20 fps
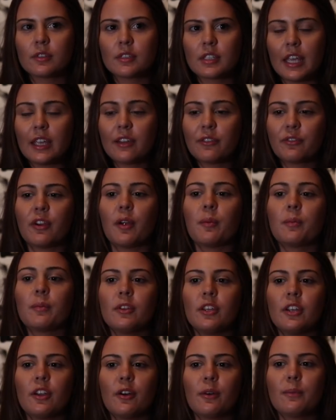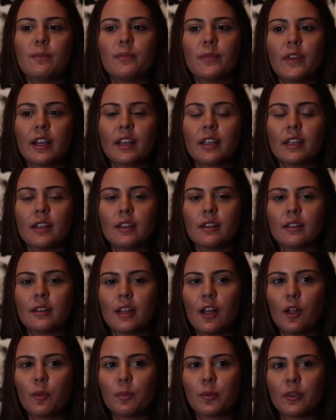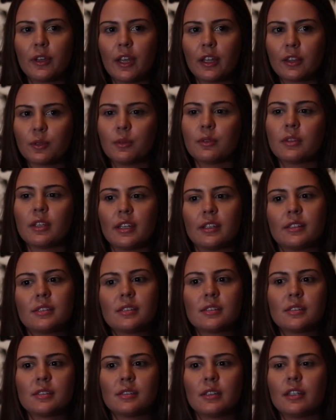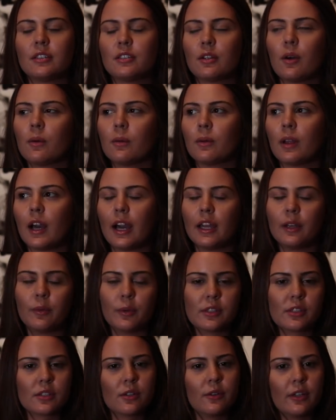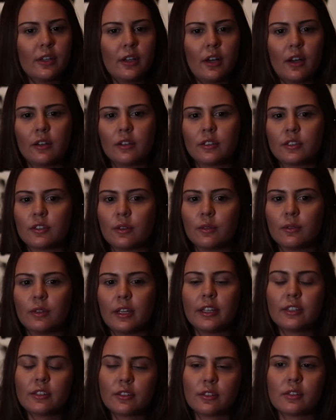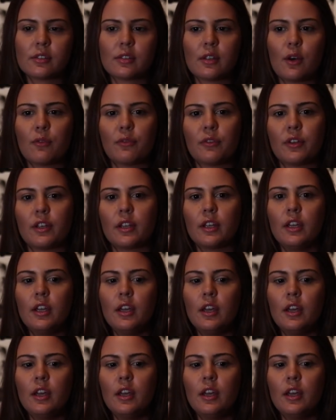take from, you know, that can help you get through things. Like, don't hide what's going on, don't lie to yourself, and